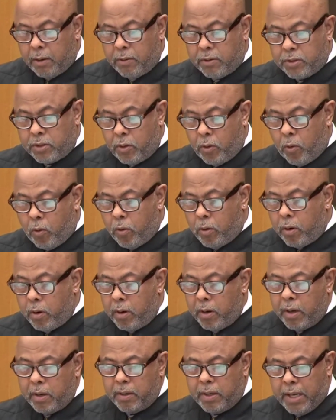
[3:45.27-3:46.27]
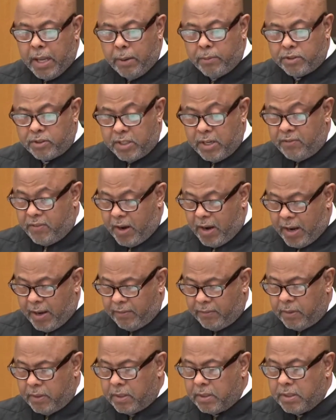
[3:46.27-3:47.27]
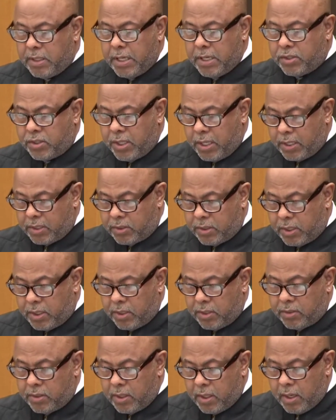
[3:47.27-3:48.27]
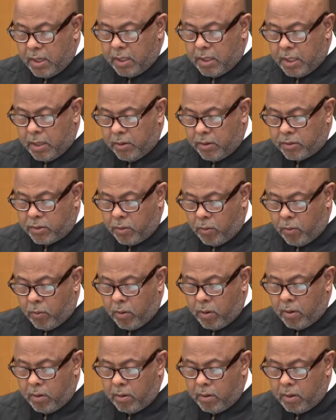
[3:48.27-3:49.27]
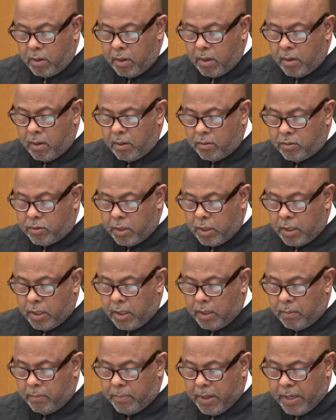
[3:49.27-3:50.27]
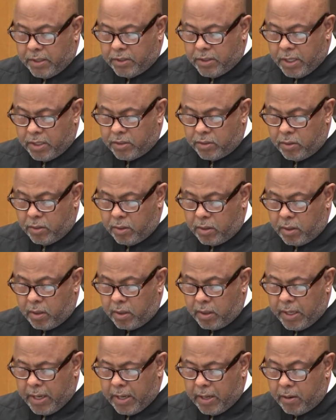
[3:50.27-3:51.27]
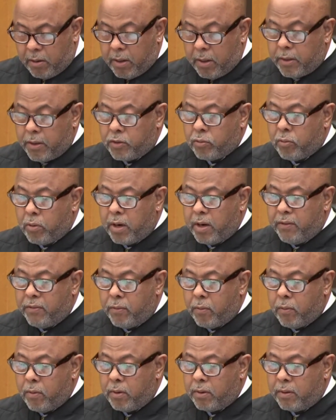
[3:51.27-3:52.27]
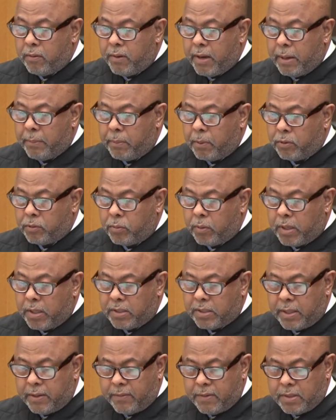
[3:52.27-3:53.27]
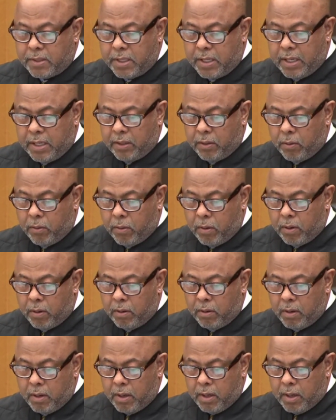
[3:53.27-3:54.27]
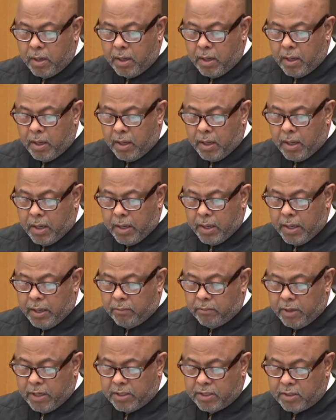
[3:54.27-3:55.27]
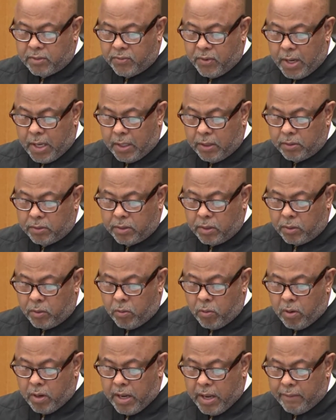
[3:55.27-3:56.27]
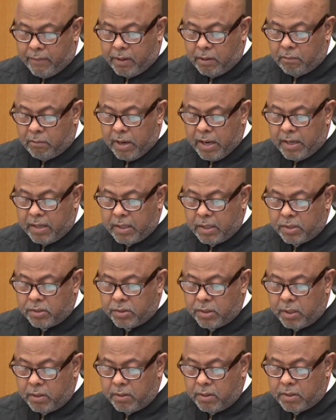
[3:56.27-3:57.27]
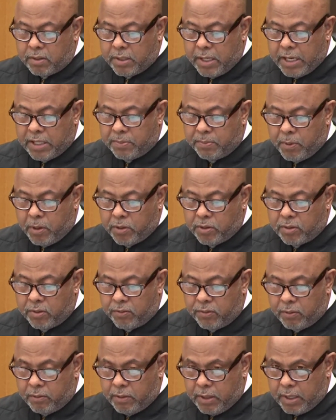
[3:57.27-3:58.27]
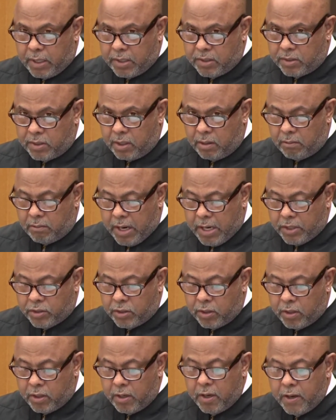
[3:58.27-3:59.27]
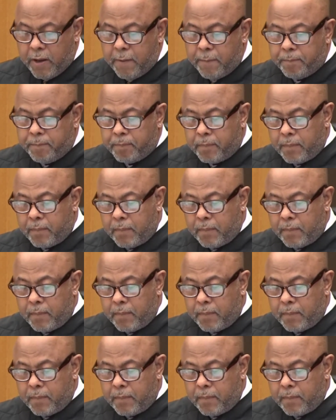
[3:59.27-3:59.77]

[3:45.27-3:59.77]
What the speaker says: There was an order, that was D5. D6 is there was an order by Judge Newkirk entered on the 24th of April 2017. The order, it reads as follows. The court, having read and considered the state's motion for reconsideration,